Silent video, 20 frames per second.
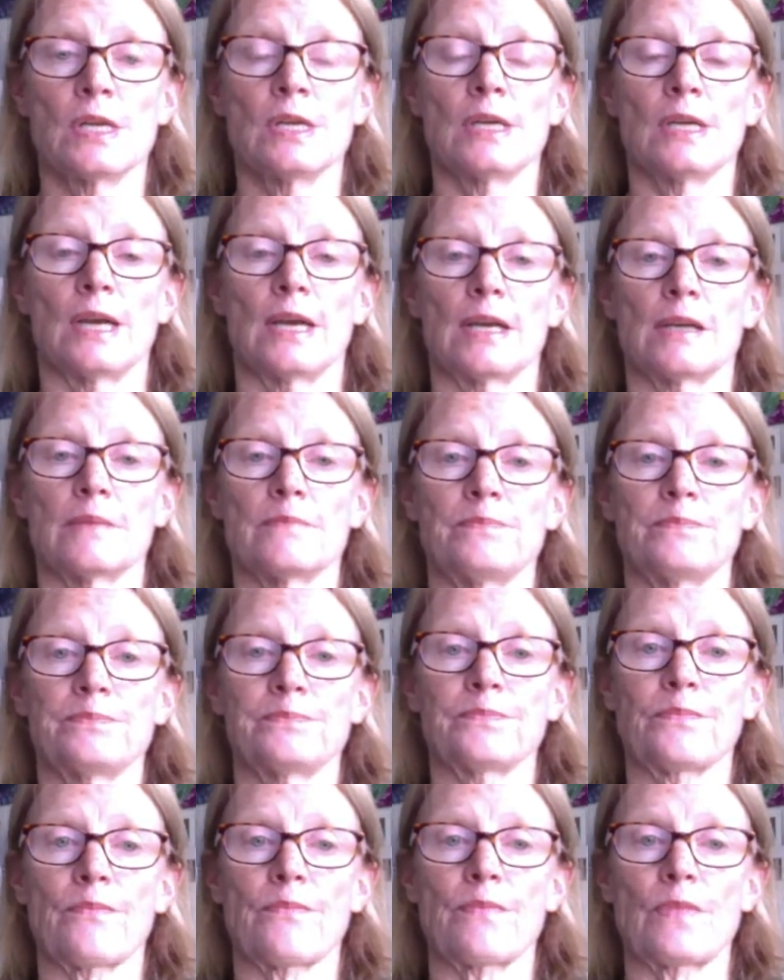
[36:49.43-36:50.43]

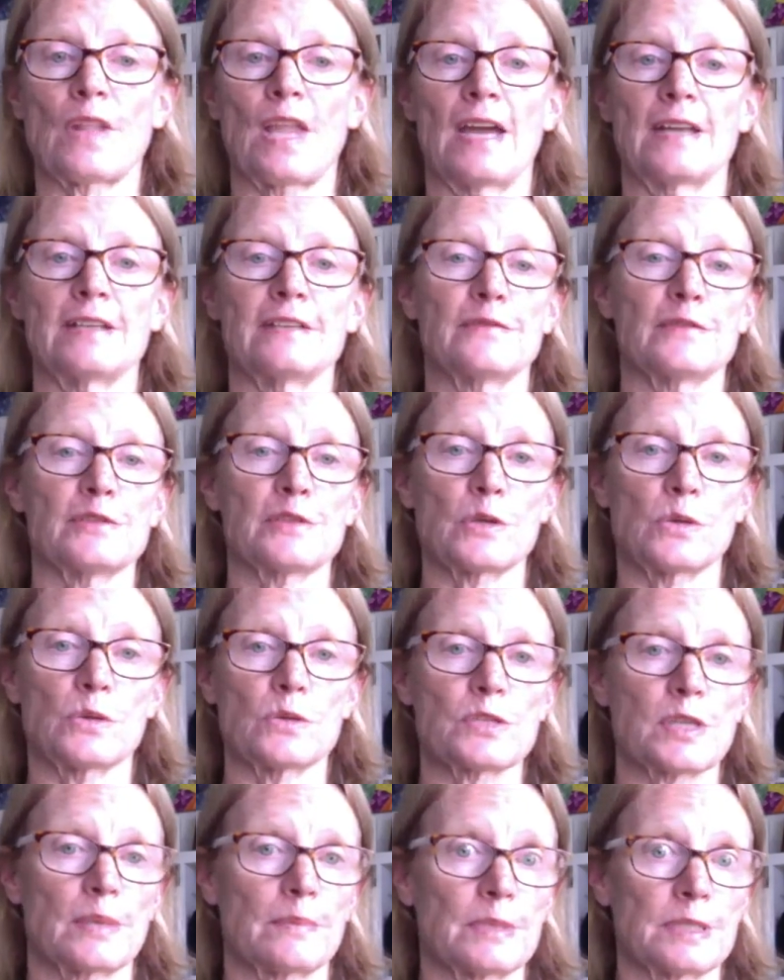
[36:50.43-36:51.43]
And if there's a
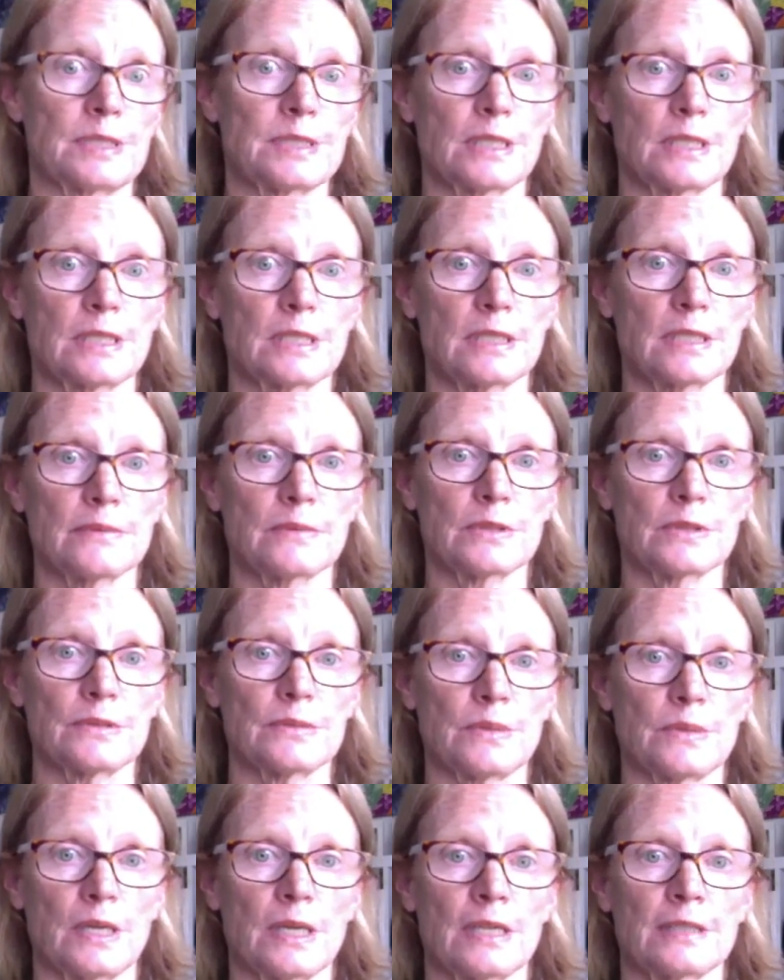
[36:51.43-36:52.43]
horse I particularly want
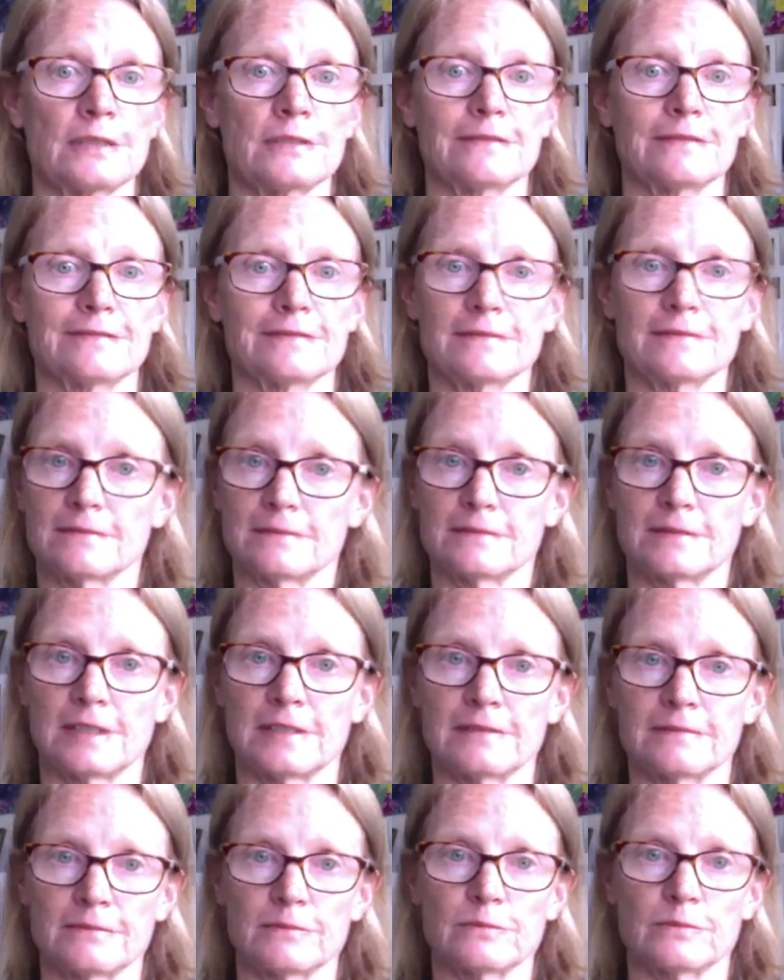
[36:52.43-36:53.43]
to ride,
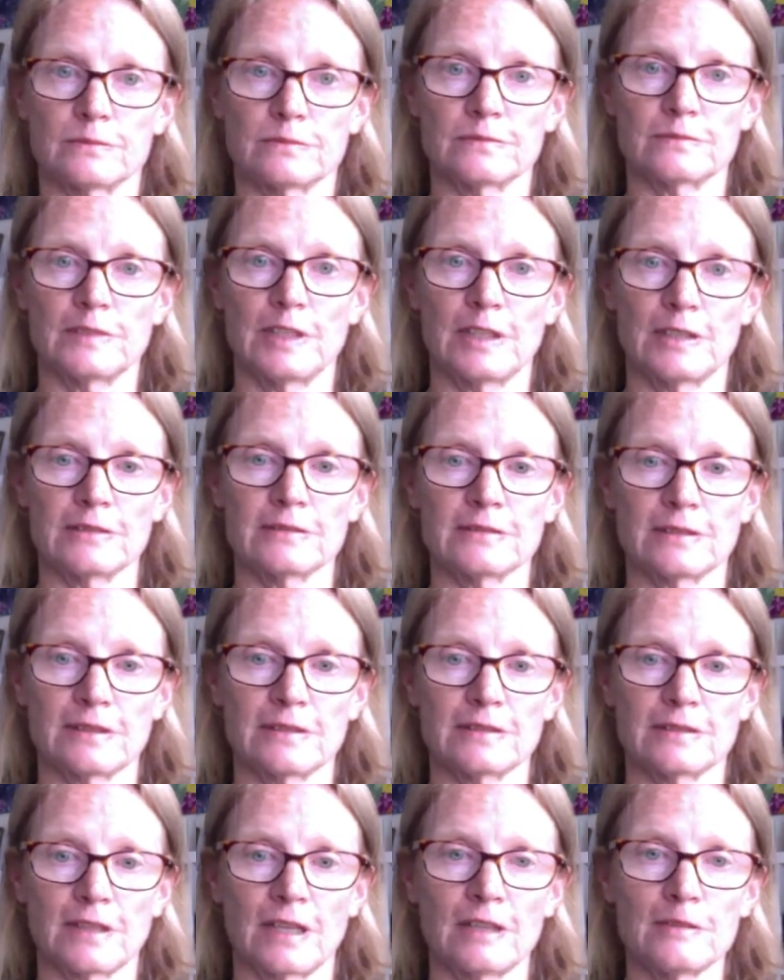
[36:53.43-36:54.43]
then, you know,
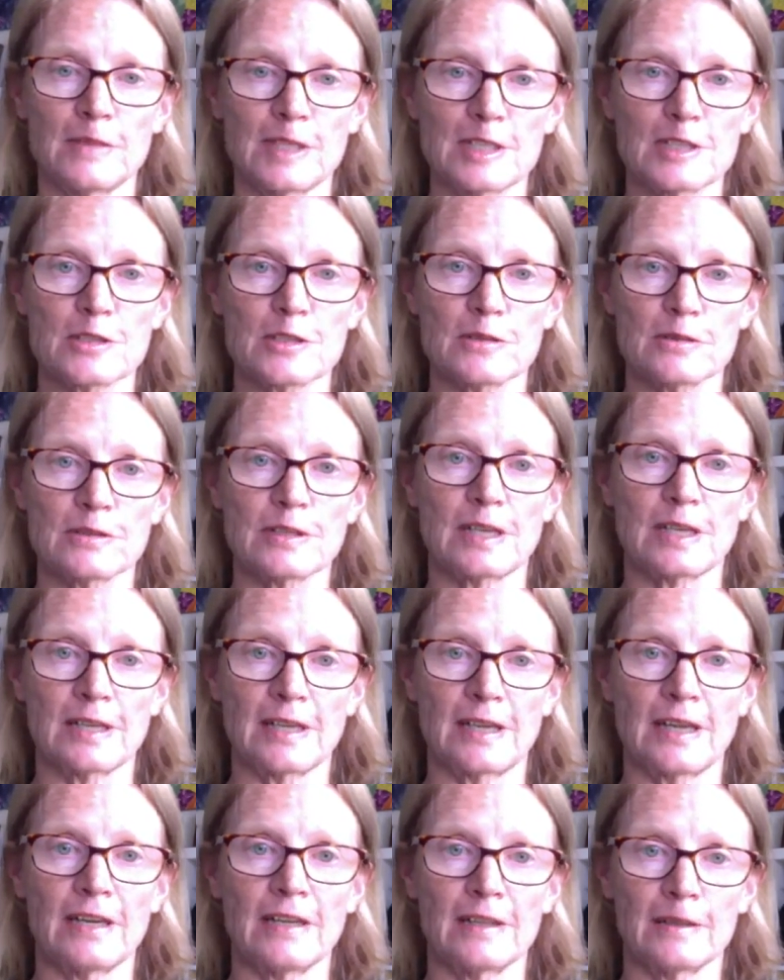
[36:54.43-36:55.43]
I'll make sure that I
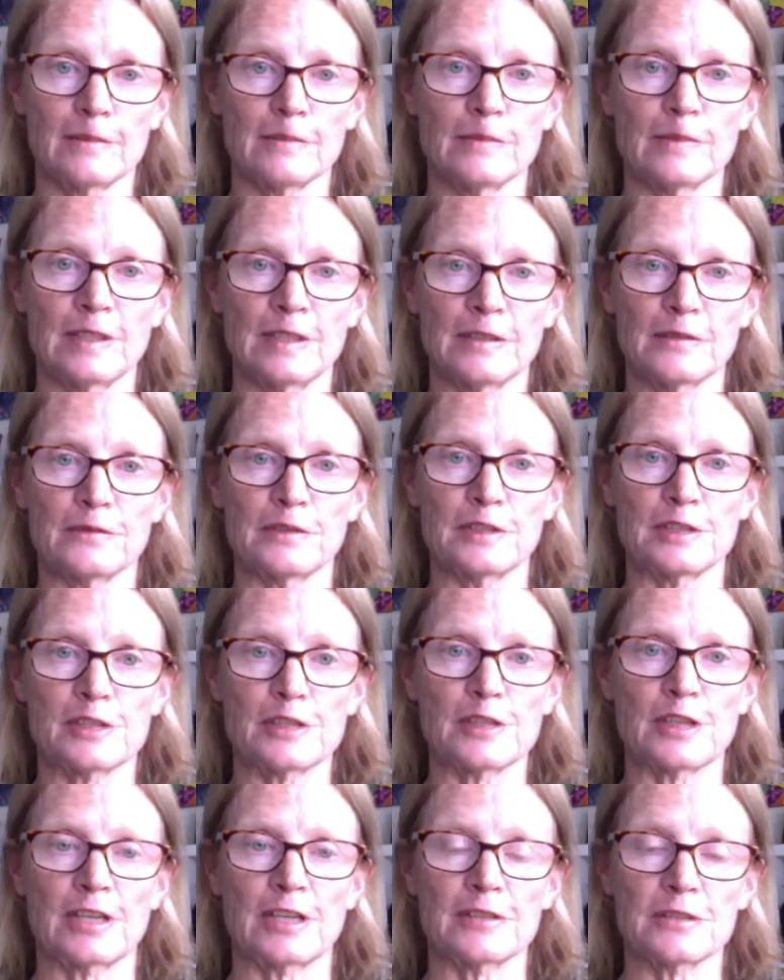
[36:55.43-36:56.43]
am in a fit
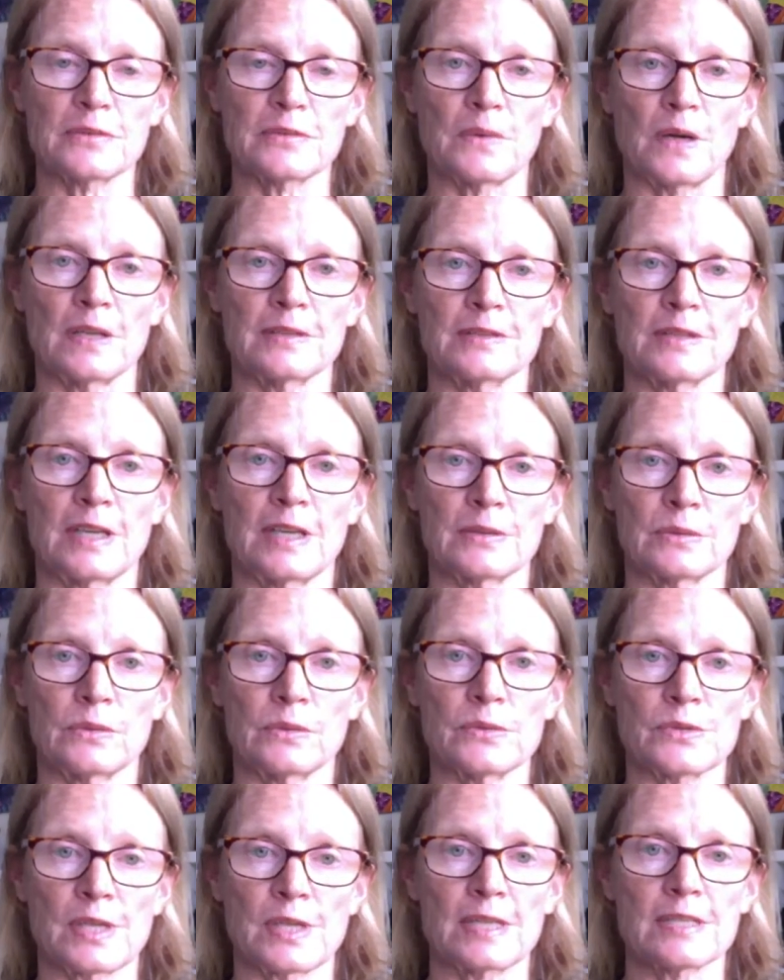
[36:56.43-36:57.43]
state to ride that
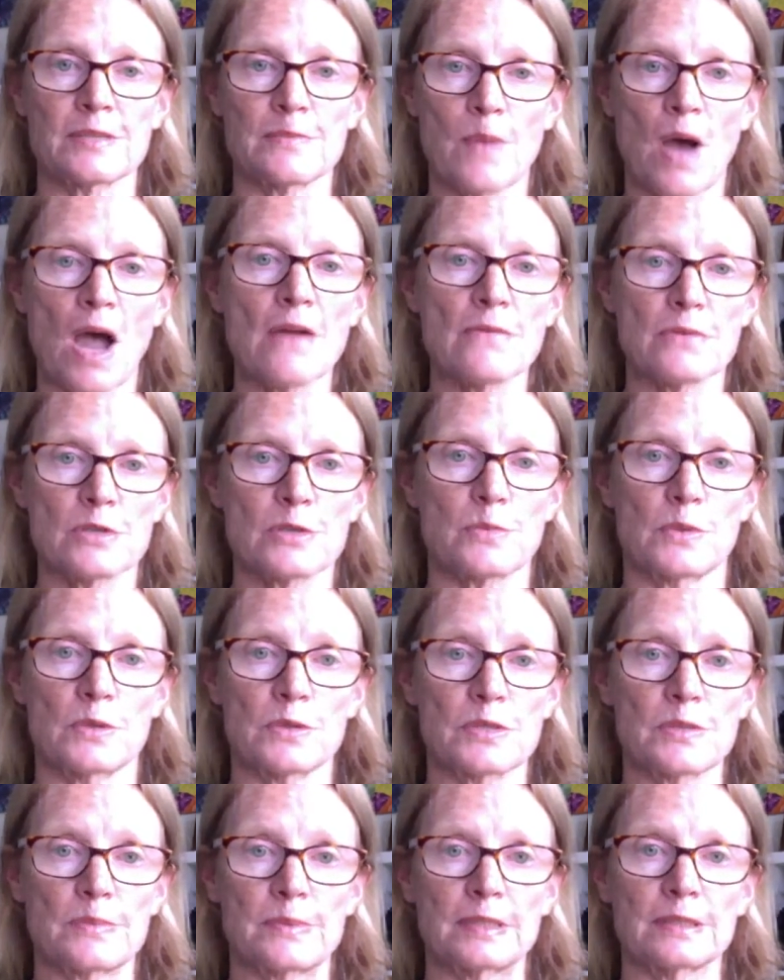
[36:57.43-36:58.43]
horse. That's my
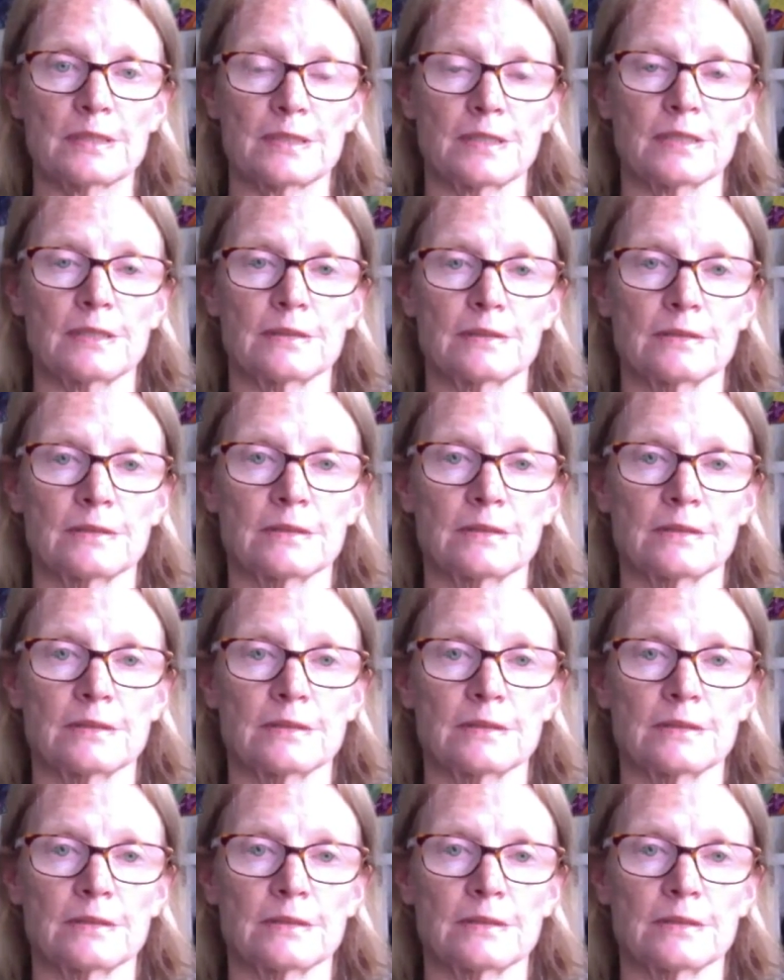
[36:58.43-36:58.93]
responsibility.